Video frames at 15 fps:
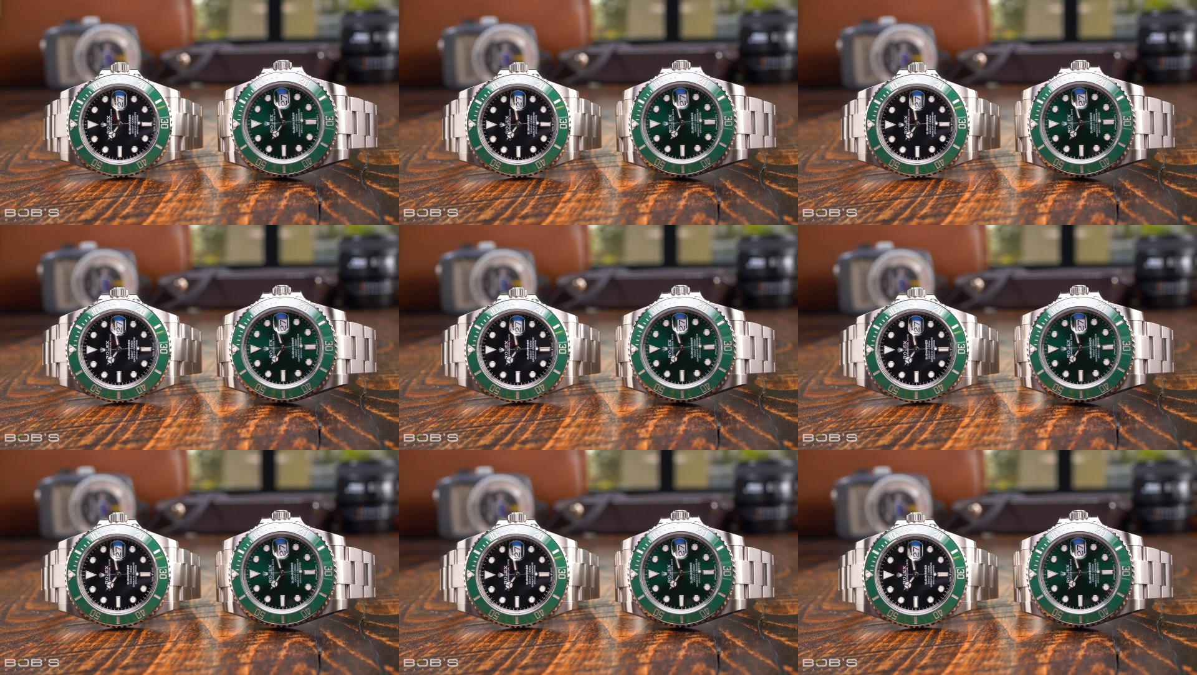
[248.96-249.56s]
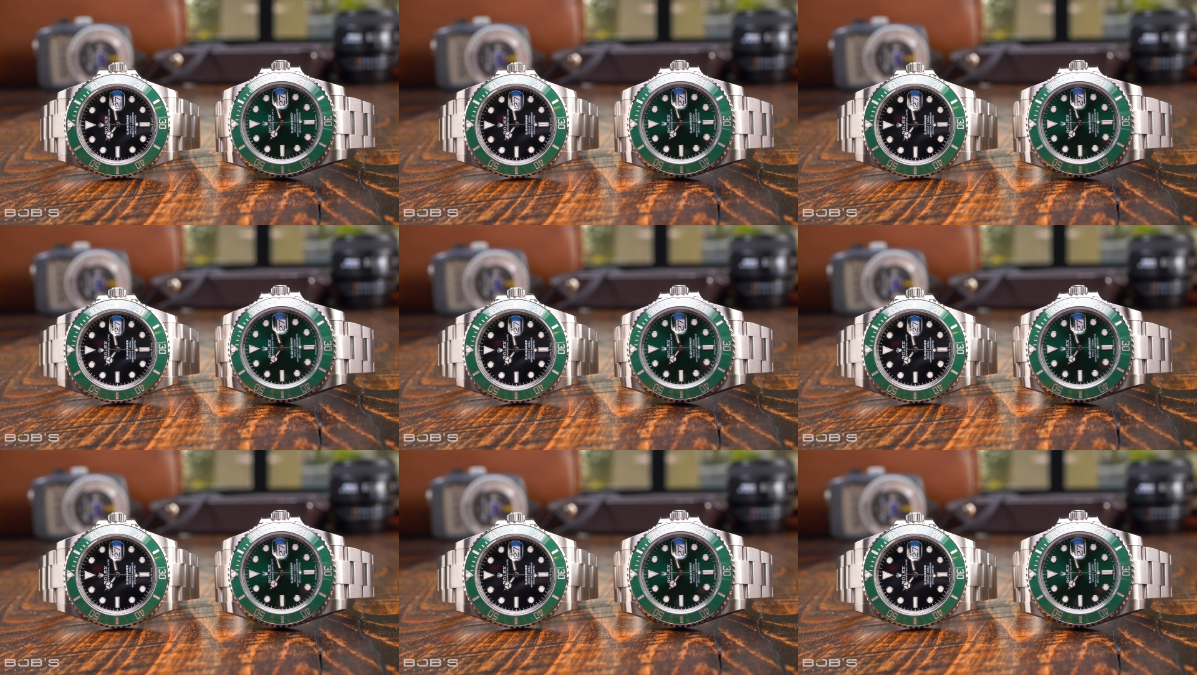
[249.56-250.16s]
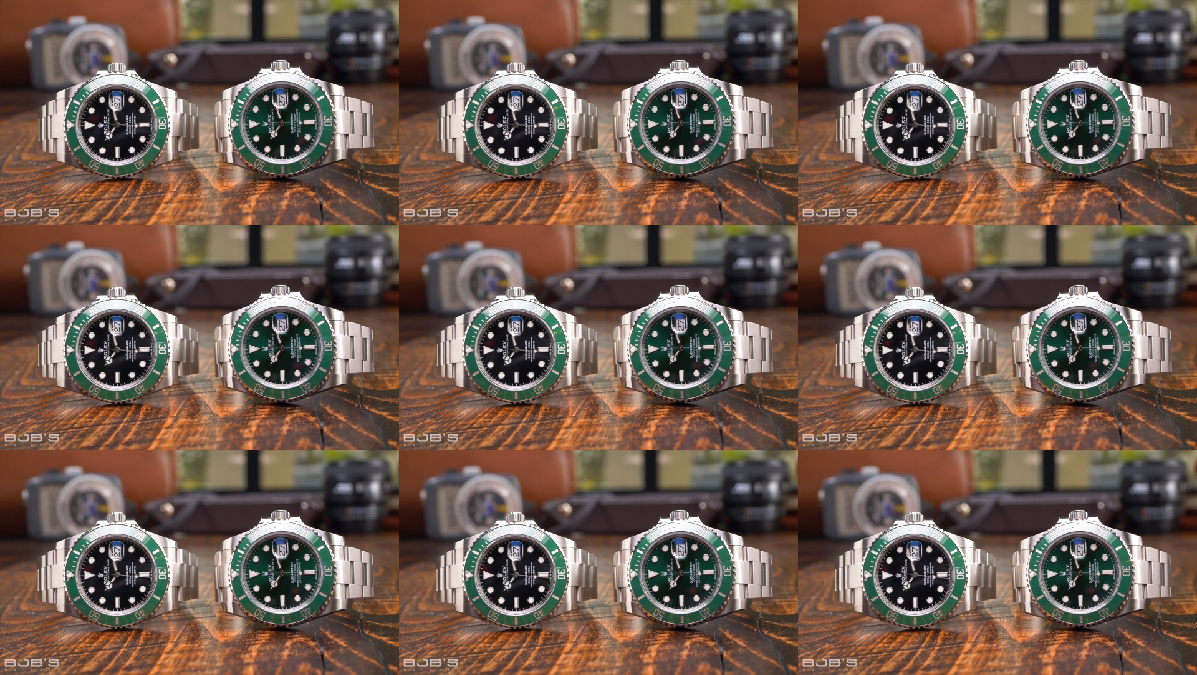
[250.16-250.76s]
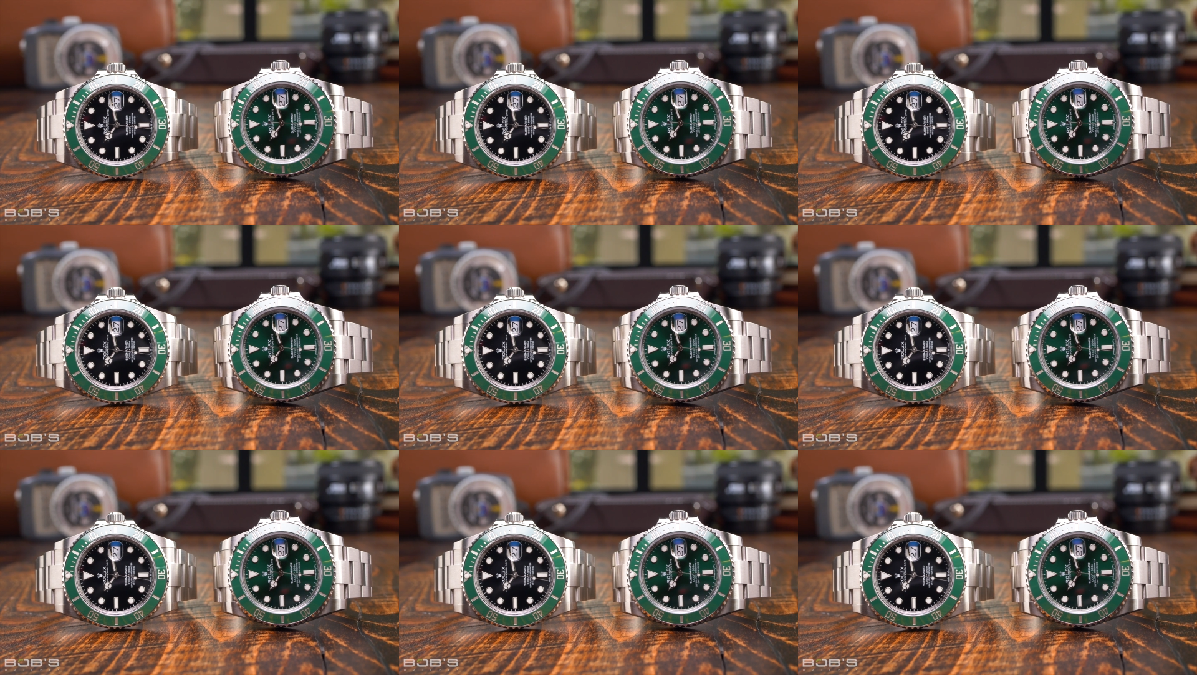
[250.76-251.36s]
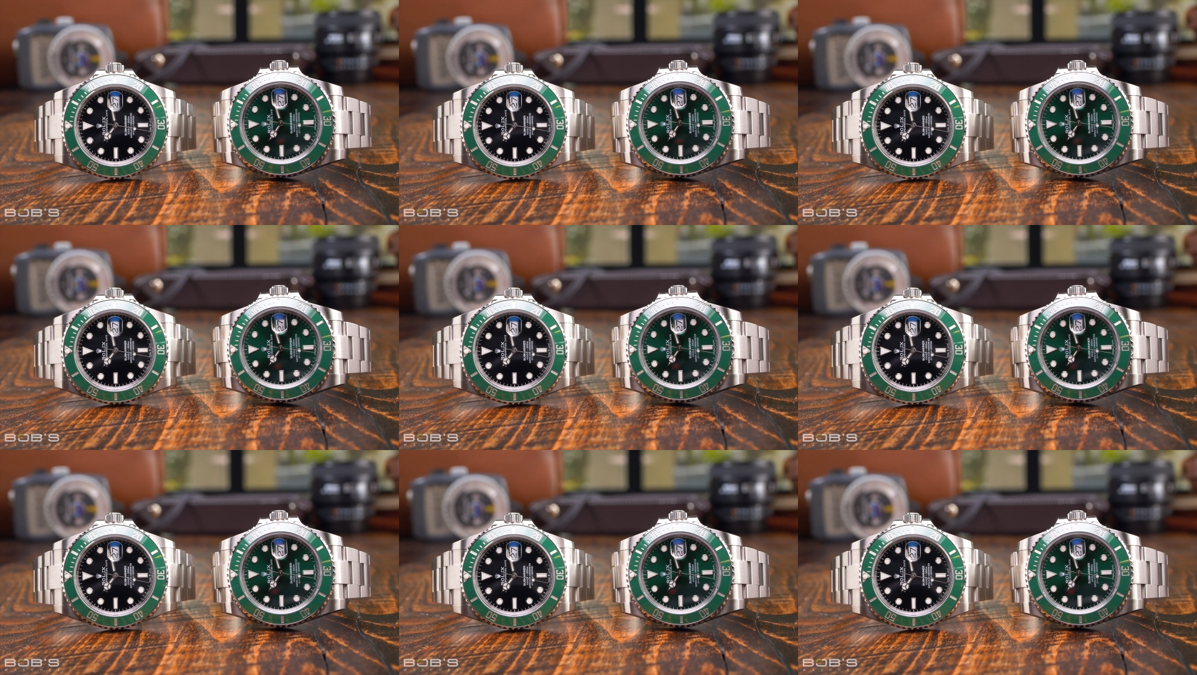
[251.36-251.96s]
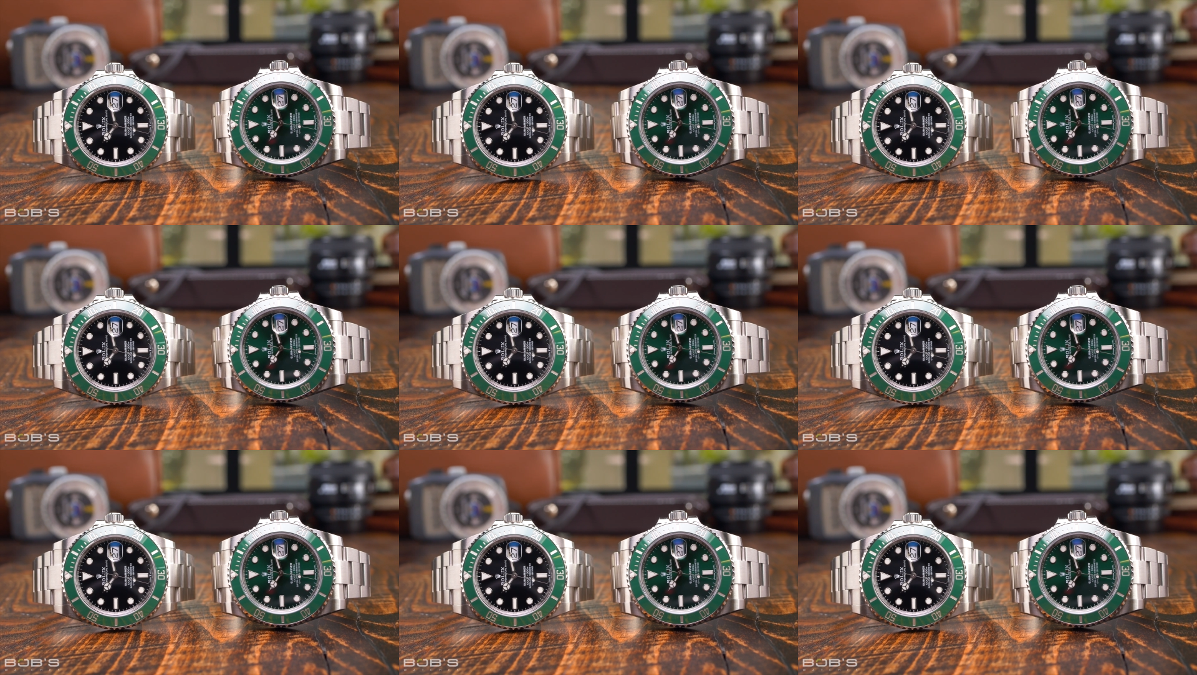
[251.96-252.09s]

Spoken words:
No face is visible, so there are no lips to read.